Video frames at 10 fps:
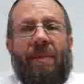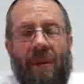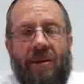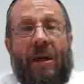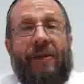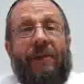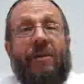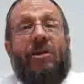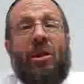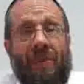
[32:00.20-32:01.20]
scientific
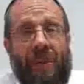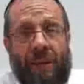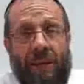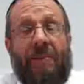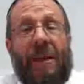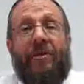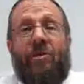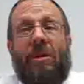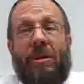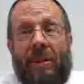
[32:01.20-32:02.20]
determinism,
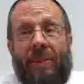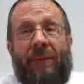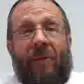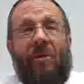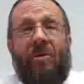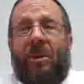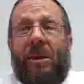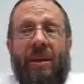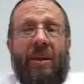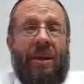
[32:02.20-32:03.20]
naturalism,
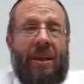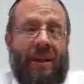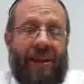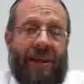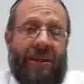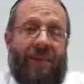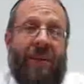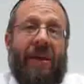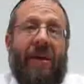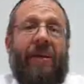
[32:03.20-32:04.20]
evolution, as
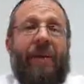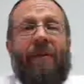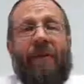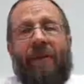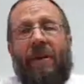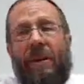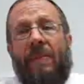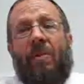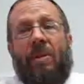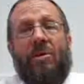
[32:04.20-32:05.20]
being a very very
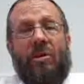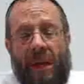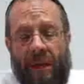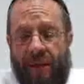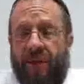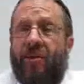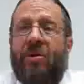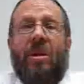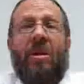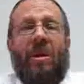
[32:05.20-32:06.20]
important
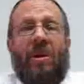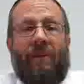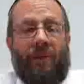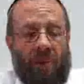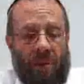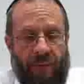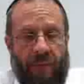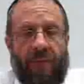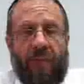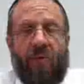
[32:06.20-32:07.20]
challenge for
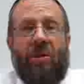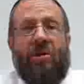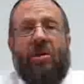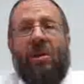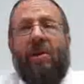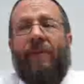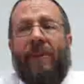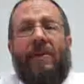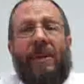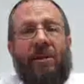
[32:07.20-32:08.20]
traditional
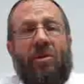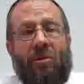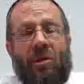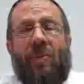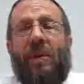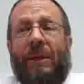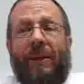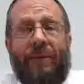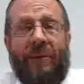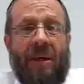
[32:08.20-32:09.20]
fundamental Jewish
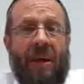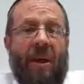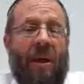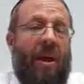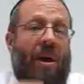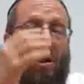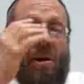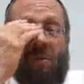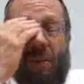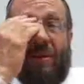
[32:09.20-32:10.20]
beliefs.
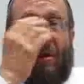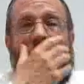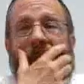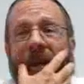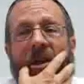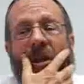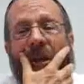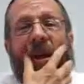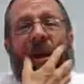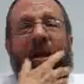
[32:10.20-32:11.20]
Rabbi
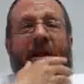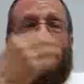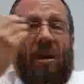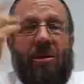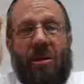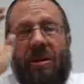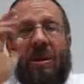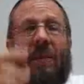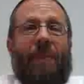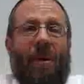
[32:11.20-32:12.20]
Soloveitchik touches
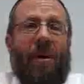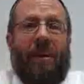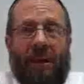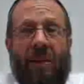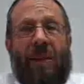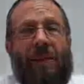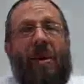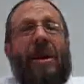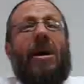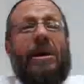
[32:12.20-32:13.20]
upon a little bit
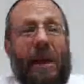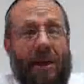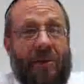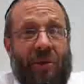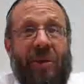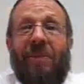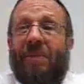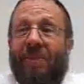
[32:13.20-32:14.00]
upon archaeology,